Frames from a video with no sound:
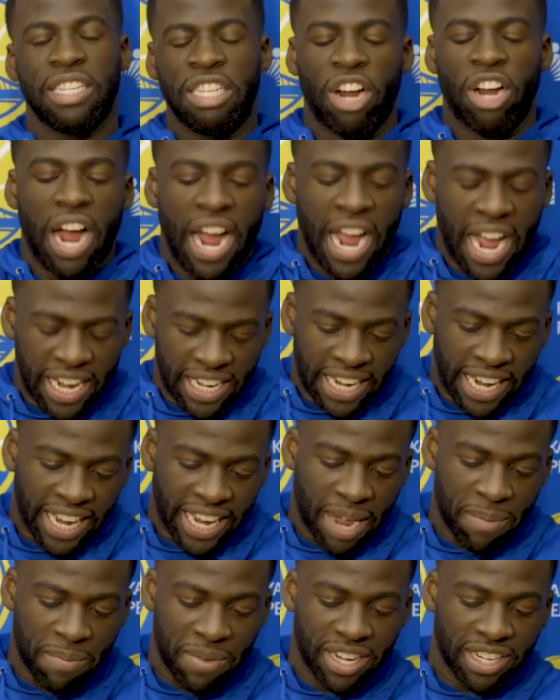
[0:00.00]
You know, I had they
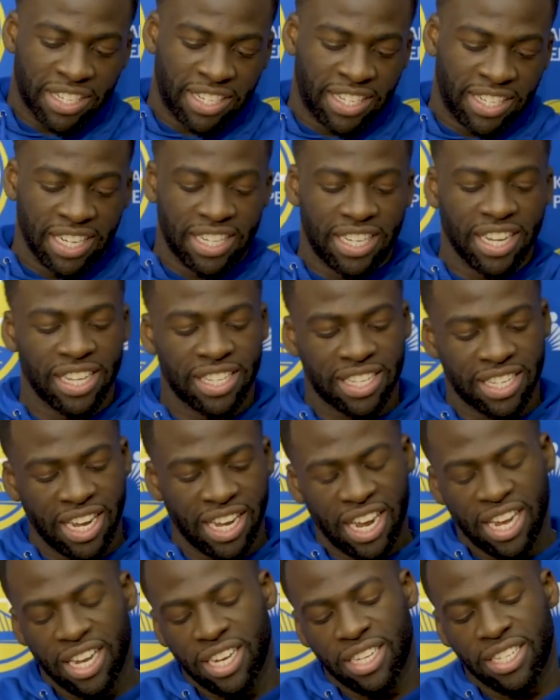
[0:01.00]
gave me the sheet the other
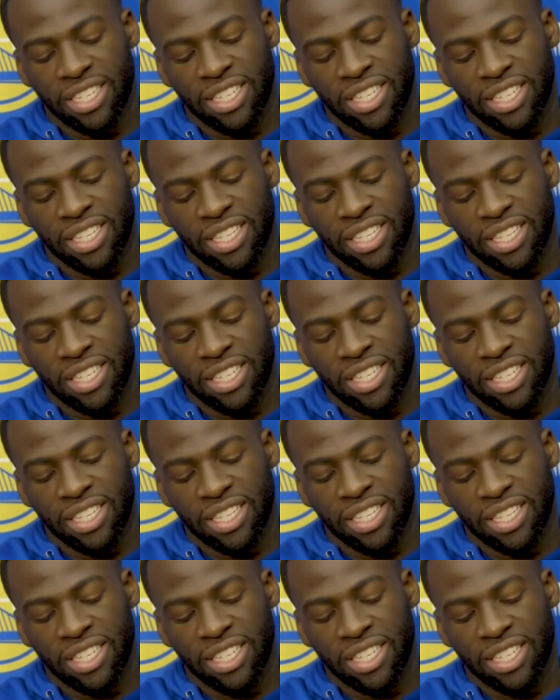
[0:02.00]
night,